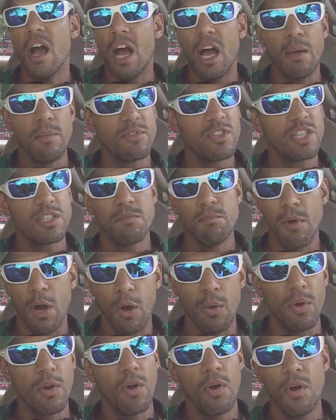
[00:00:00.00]
I'm just
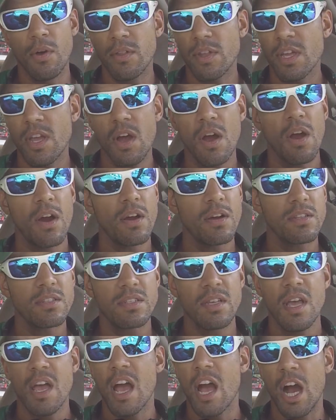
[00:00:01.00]
mowing all the
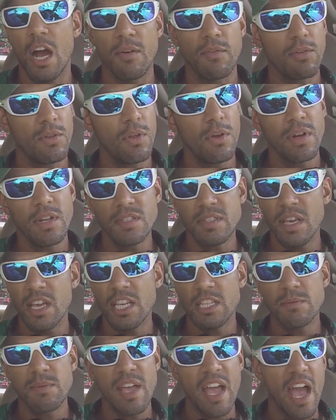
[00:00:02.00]
yards, however long it
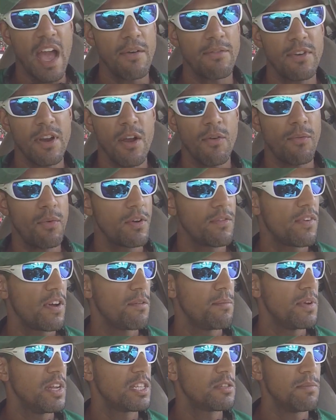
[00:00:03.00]
takes me, half an hour,
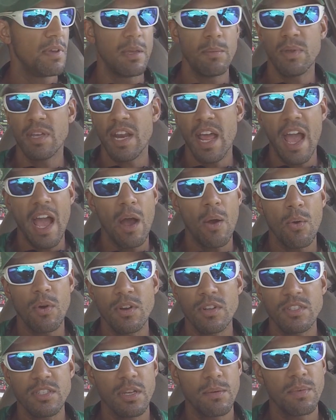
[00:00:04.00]
45 minutes, maybe an hour
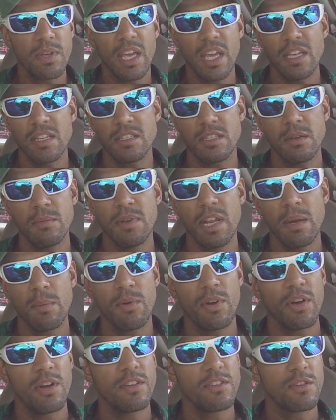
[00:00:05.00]
in some case, some
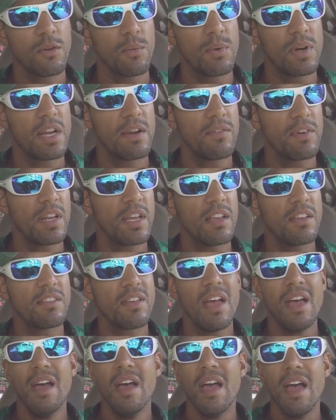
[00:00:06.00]
neighborhoods, or whatever it is,
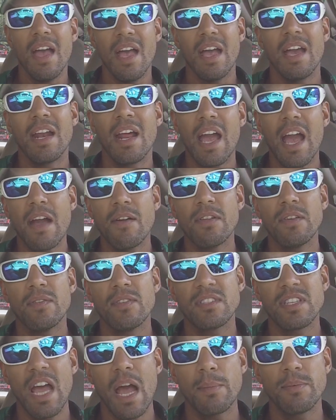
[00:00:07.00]
and I haven't
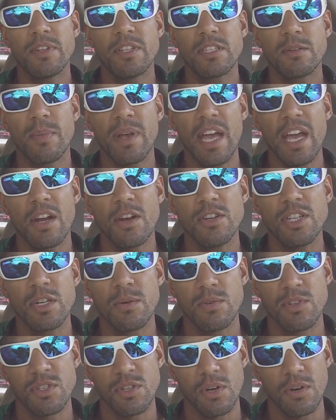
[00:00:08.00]
even tapped into my energy
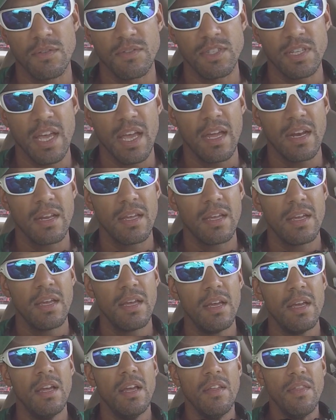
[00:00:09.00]
reserves yet.
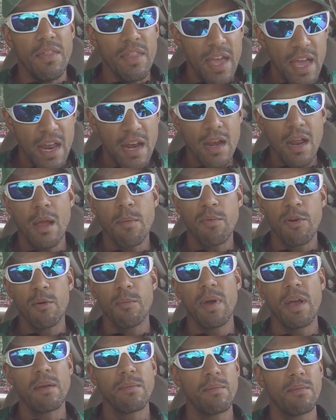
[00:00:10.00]
And then I put
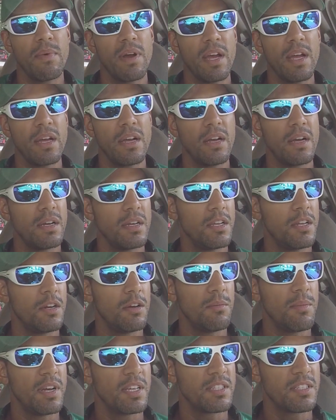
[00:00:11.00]
my you
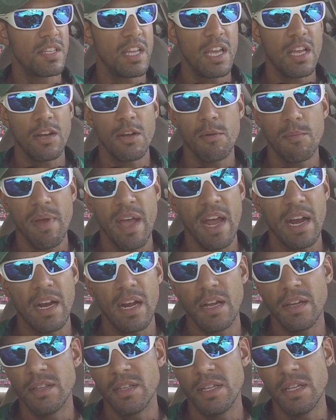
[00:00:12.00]
know, my stander back
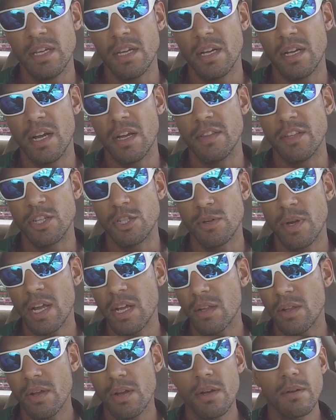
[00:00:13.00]
on the
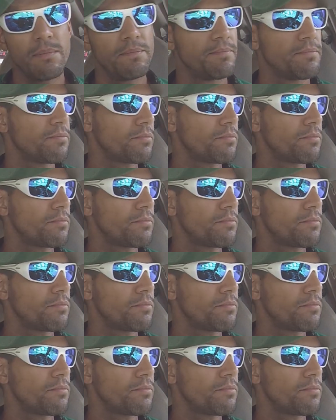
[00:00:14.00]
trailer,